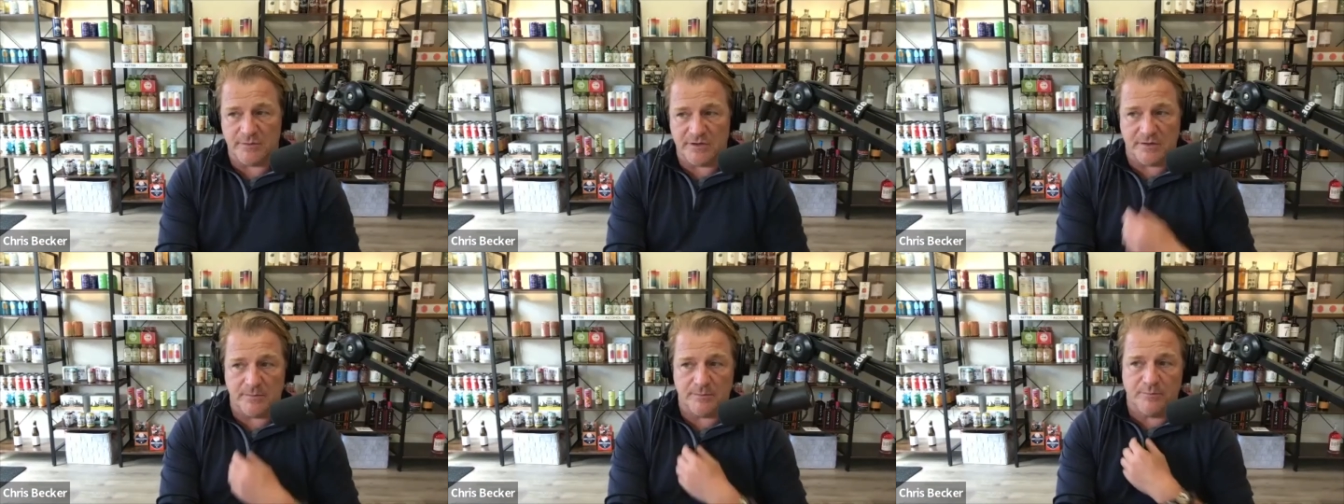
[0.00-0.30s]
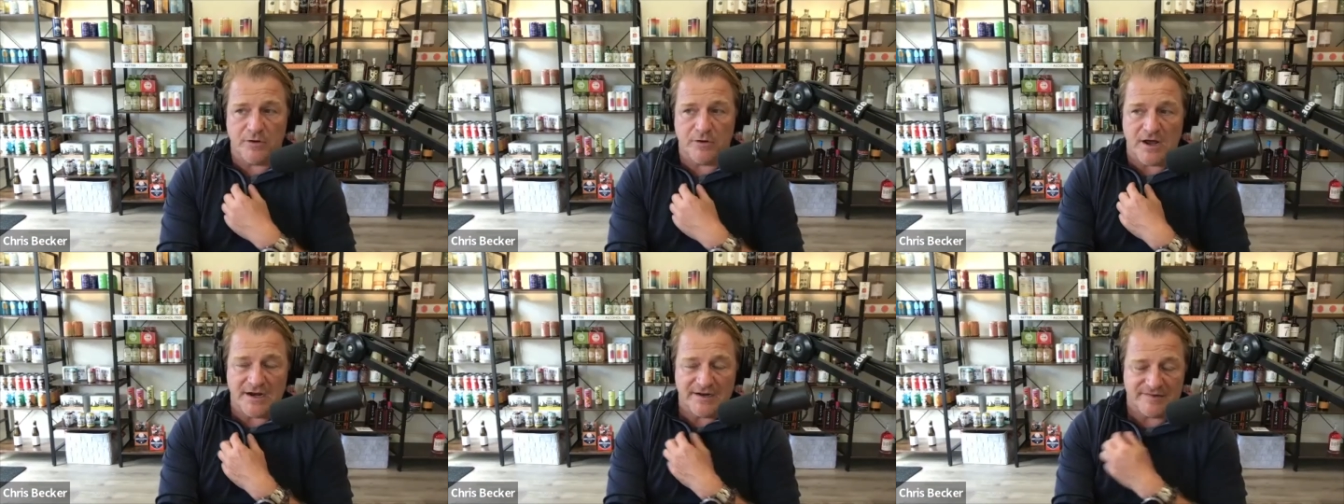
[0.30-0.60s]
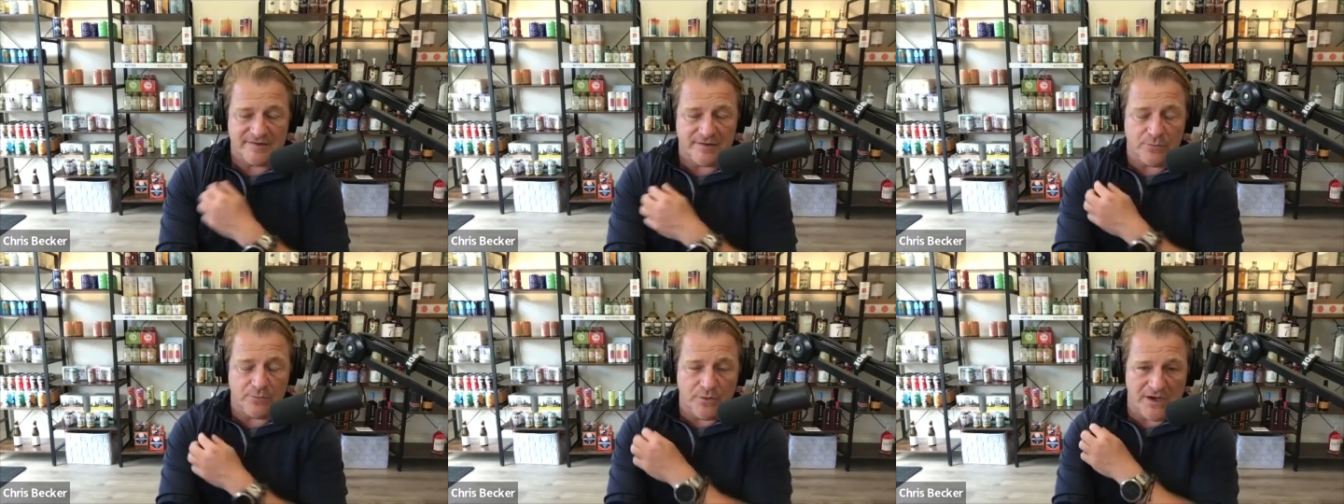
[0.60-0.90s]
of the
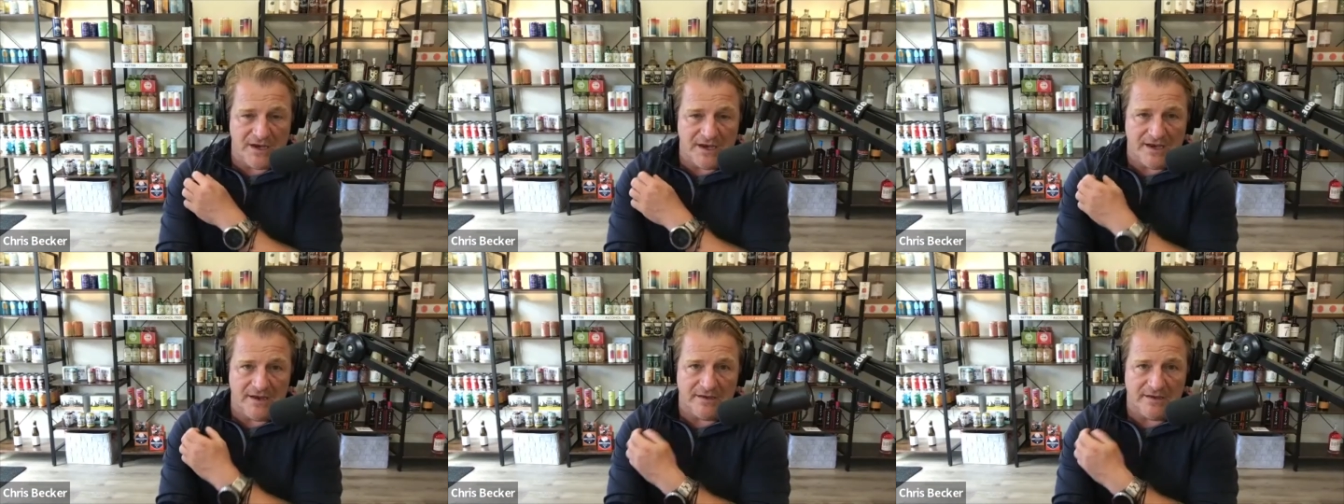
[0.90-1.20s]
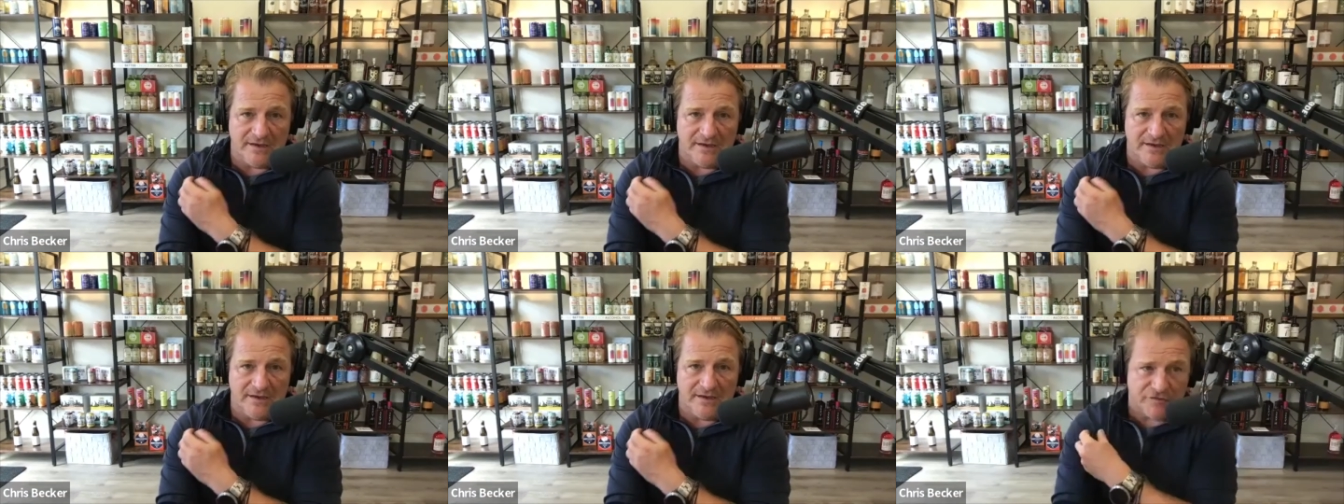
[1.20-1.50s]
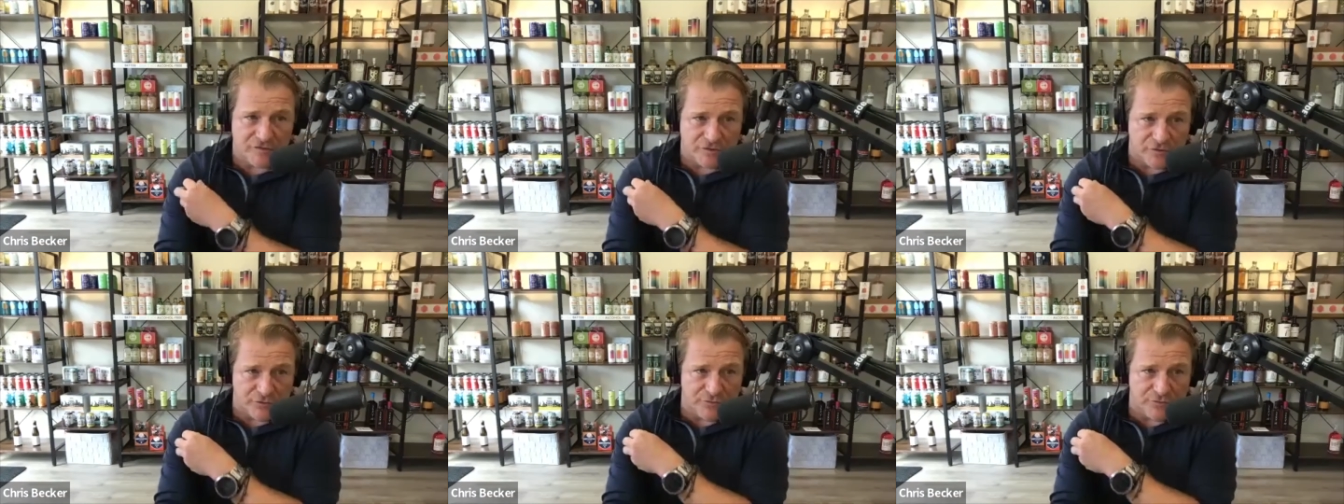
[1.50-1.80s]
products that we
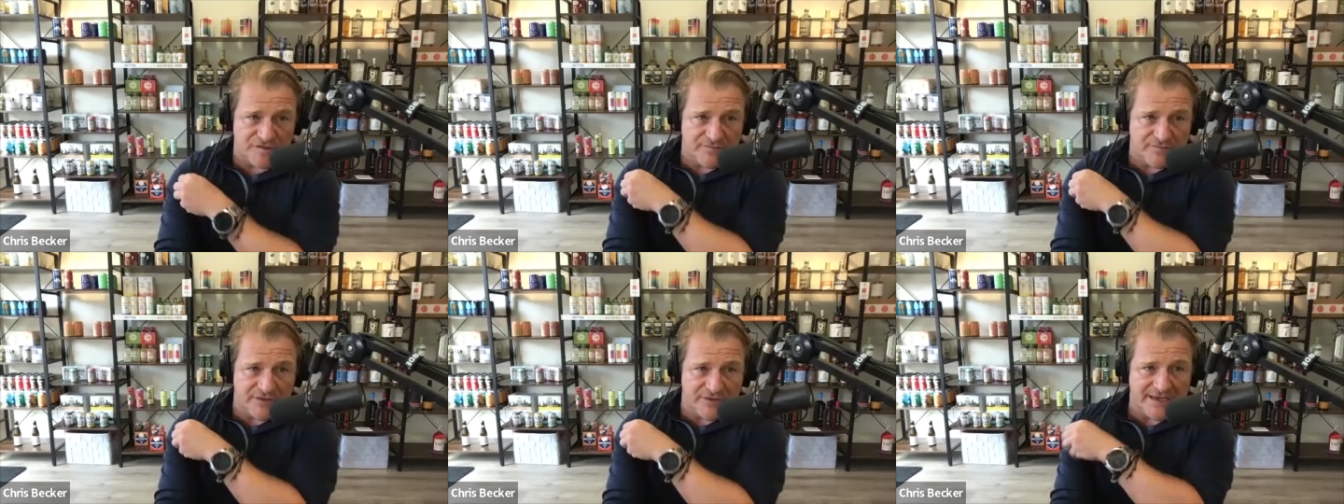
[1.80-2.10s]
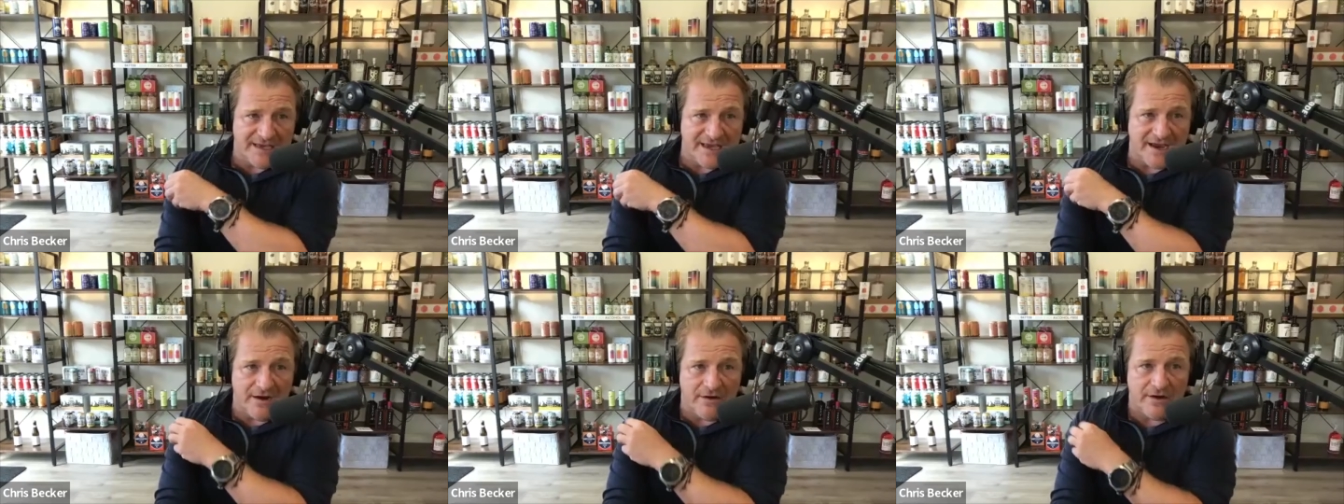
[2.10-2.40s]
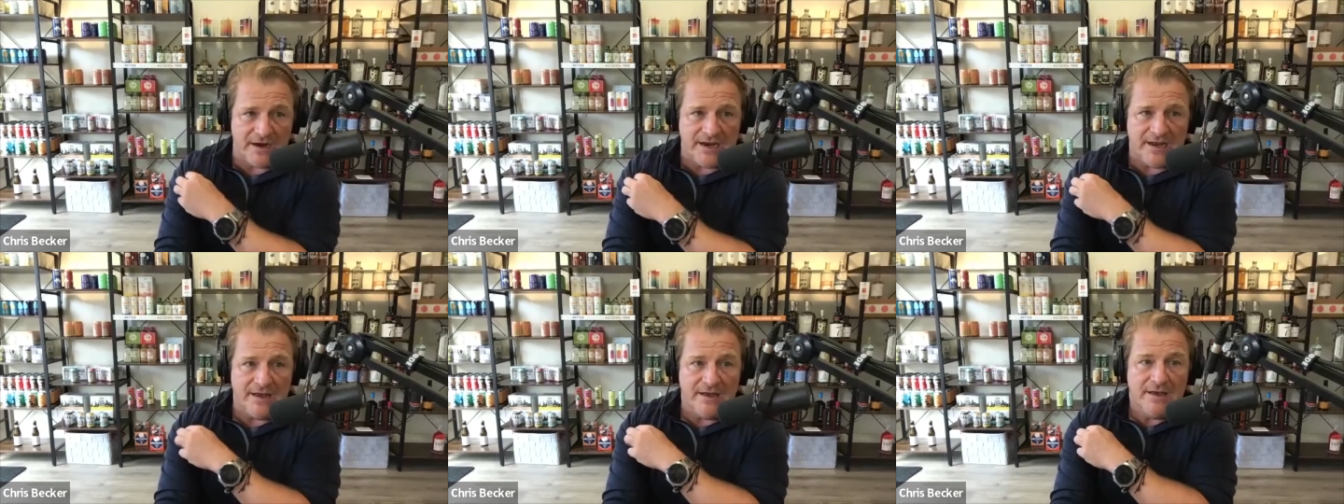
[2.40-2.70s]
exclusively
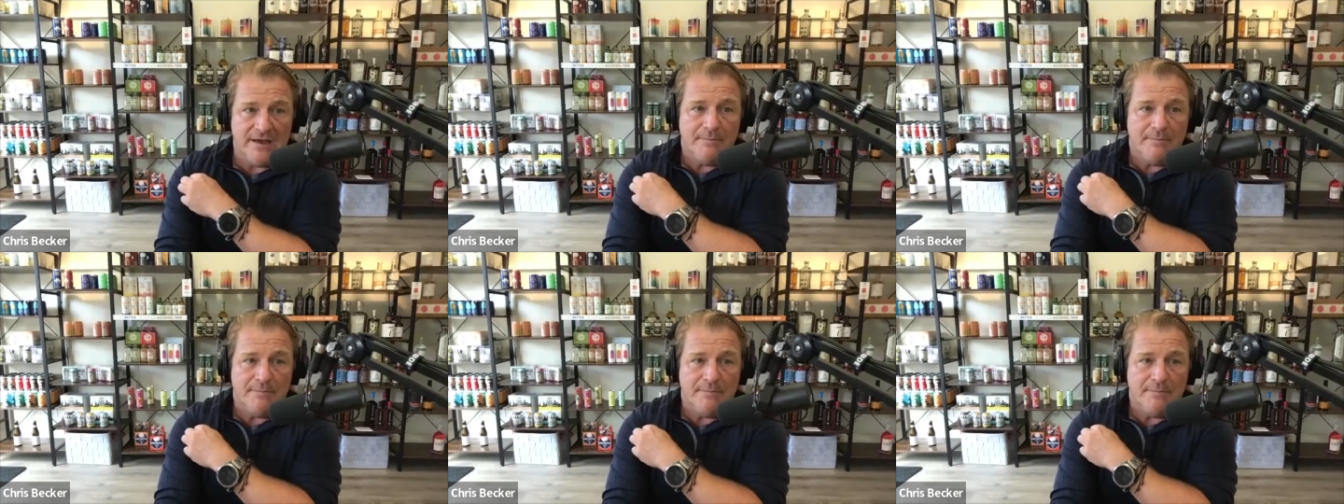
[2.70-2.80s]
carry